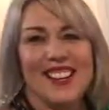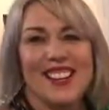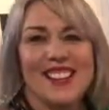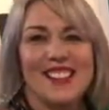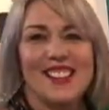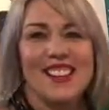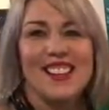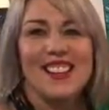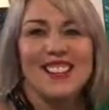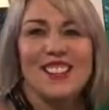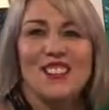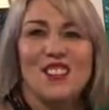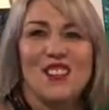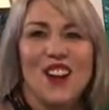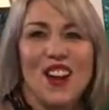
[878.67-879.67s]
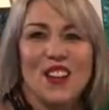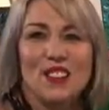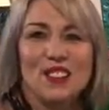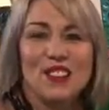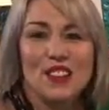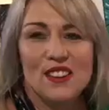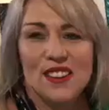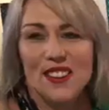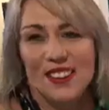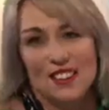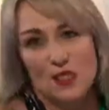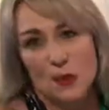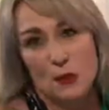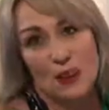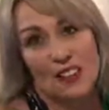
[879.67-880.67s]
So there's the giraffe. So
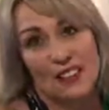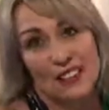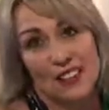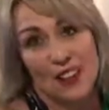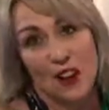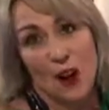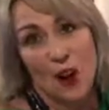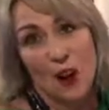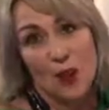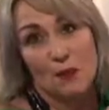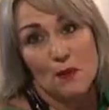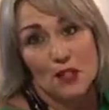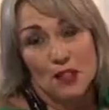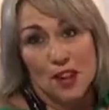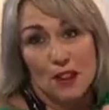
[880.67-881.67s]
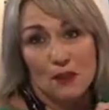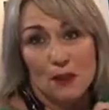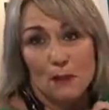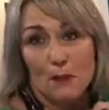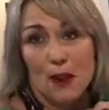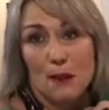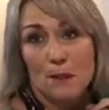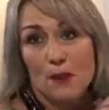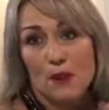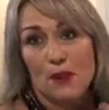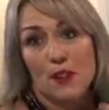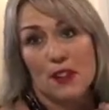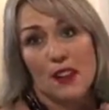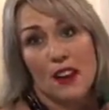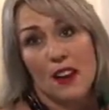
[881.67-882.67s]
enjoy this at home, share with people.